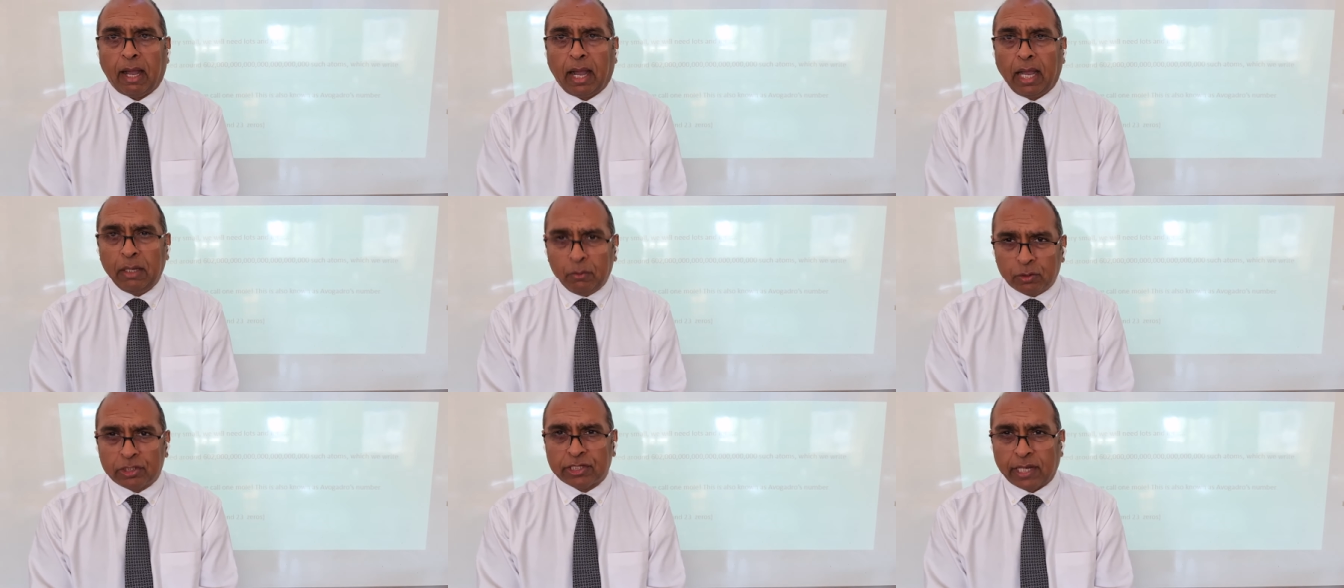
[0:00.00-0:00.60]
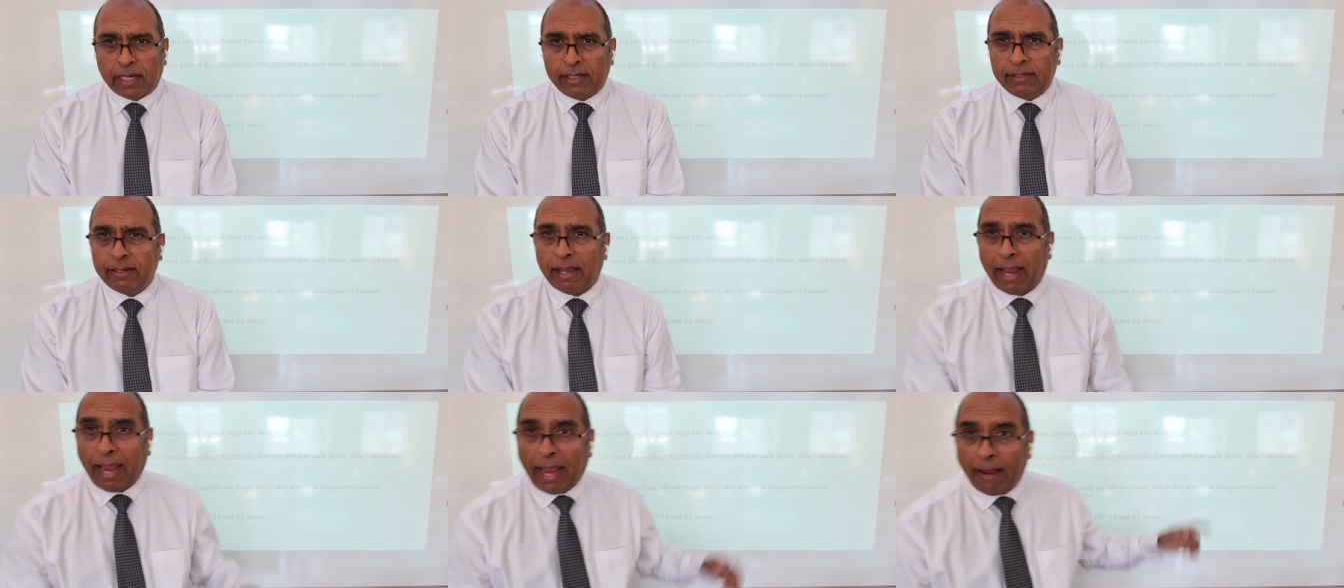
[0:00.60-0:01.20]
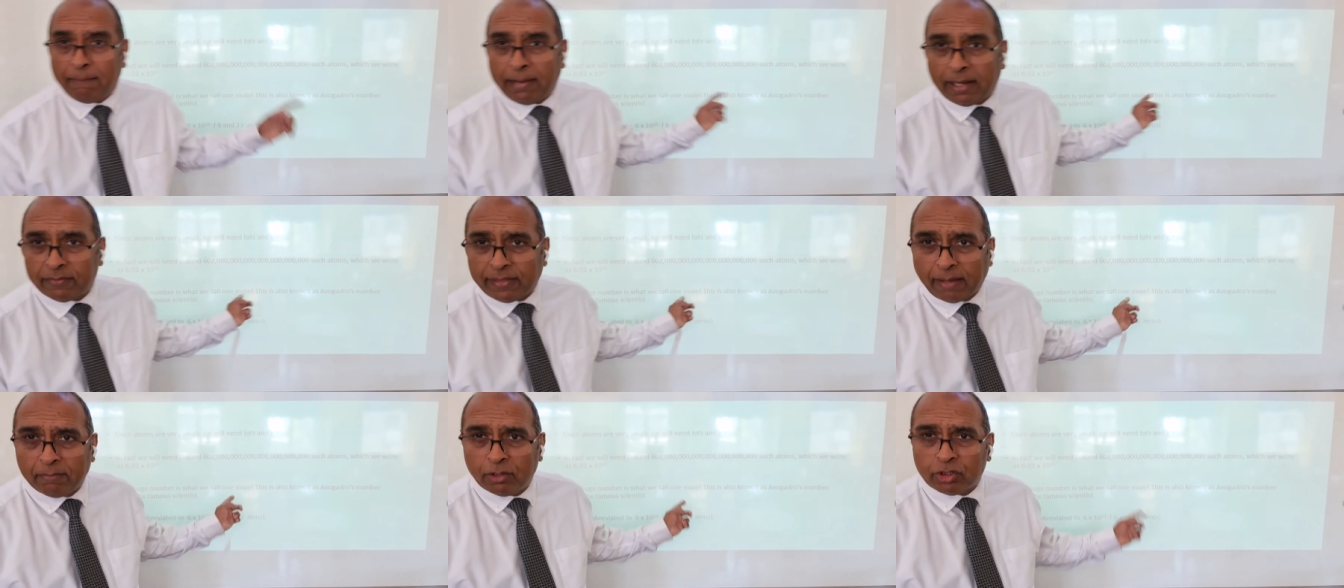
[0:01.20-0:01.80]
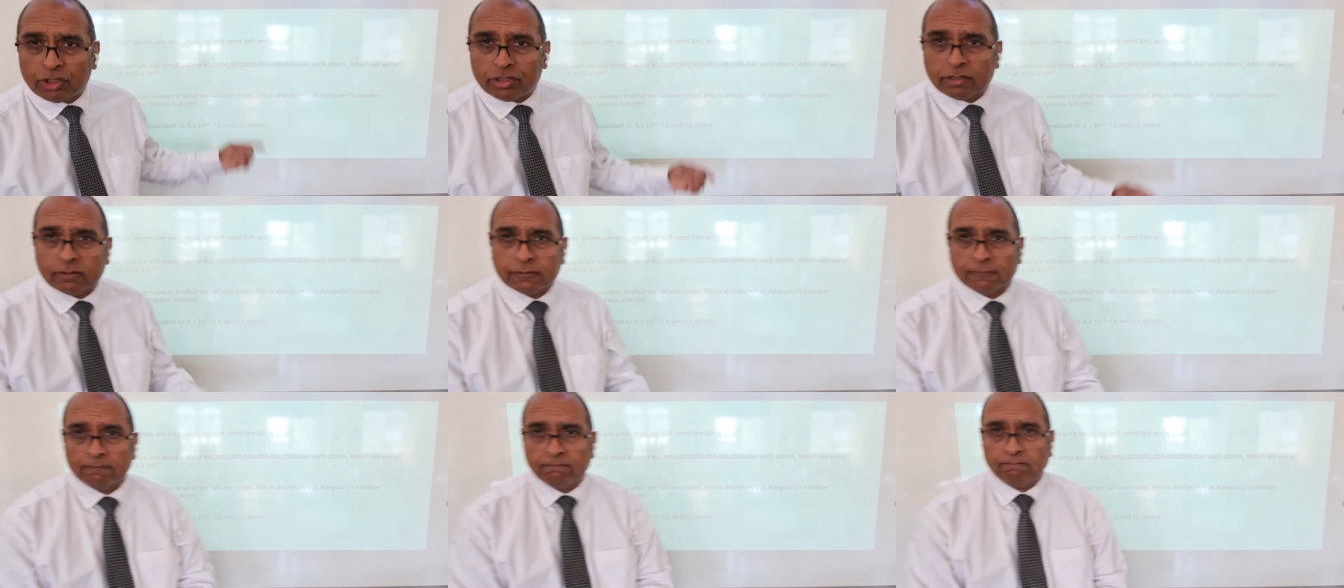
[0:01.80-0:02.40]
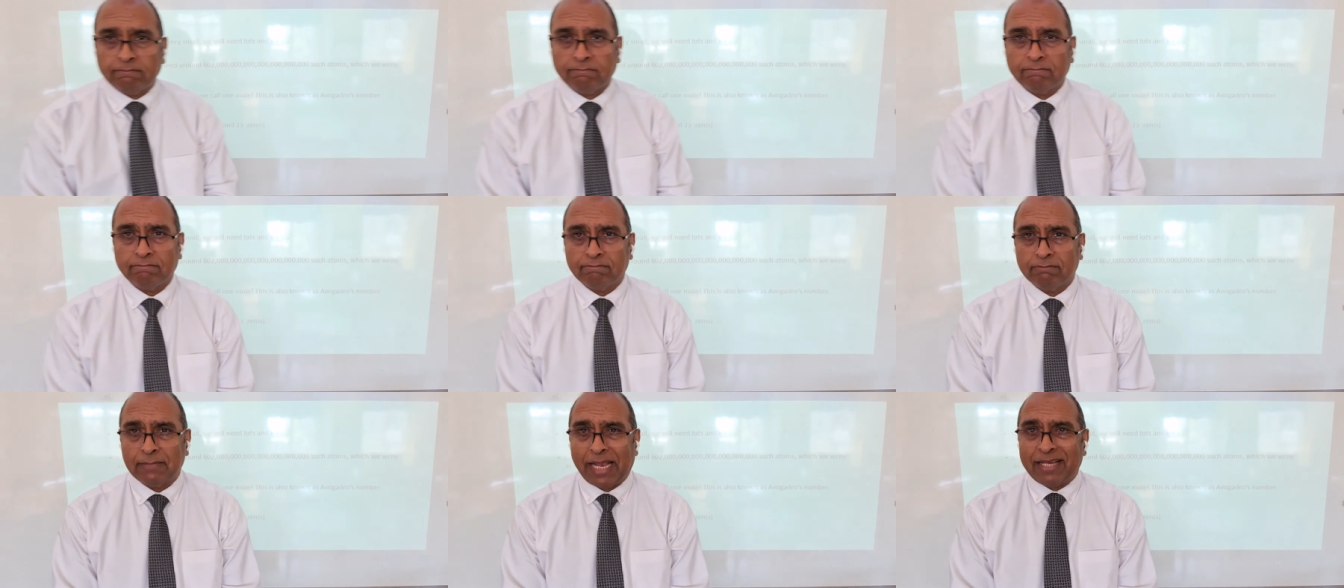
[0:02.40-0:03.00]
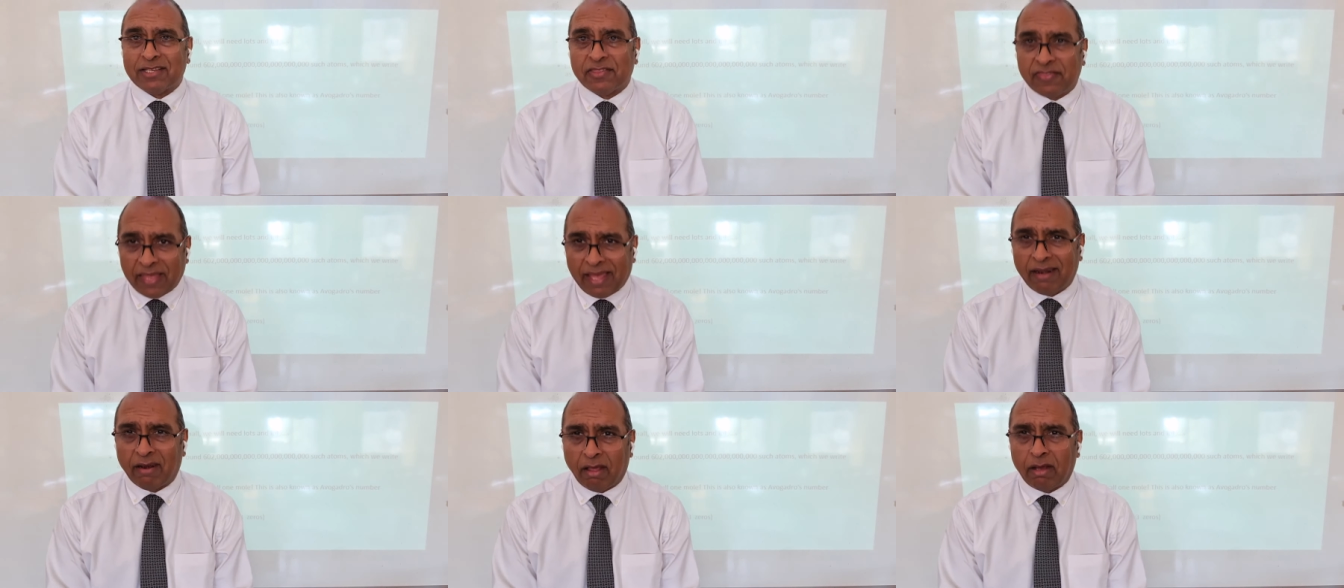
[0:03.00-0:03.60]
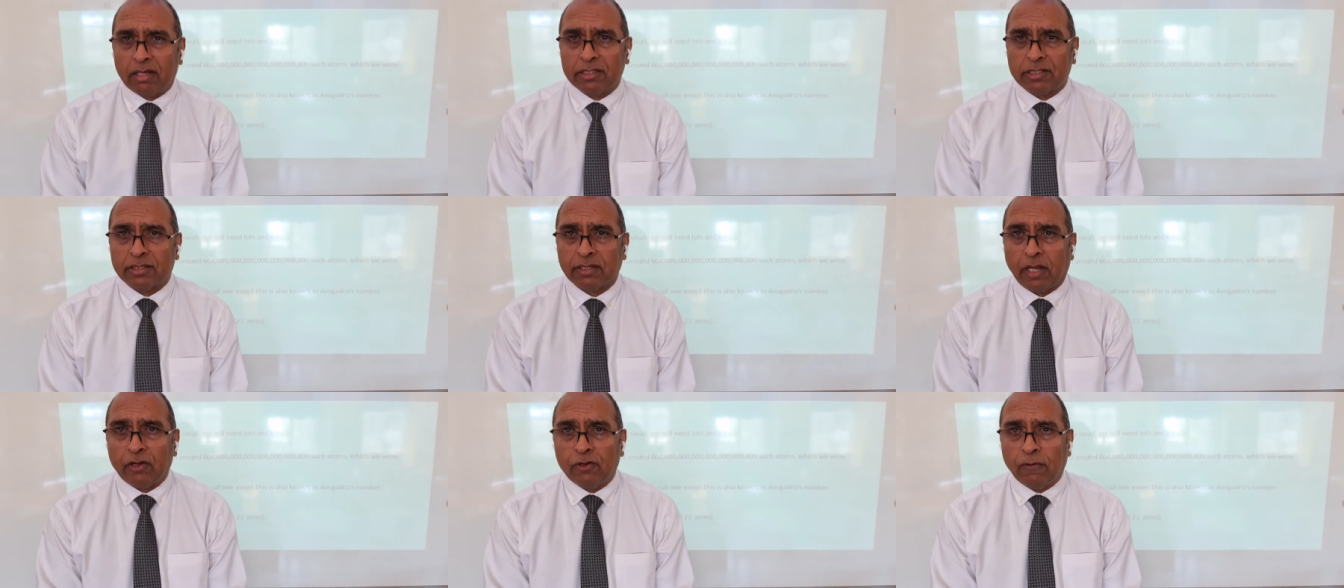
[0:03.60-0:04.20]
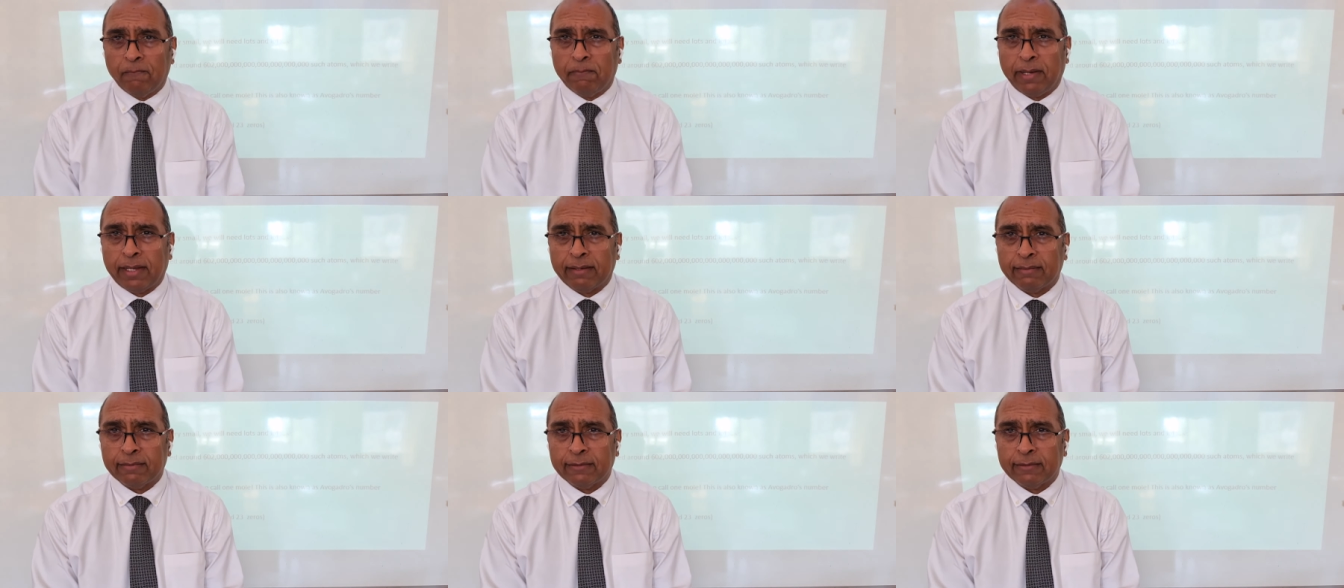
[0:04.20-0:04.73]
I would say about that much. It's that large a number.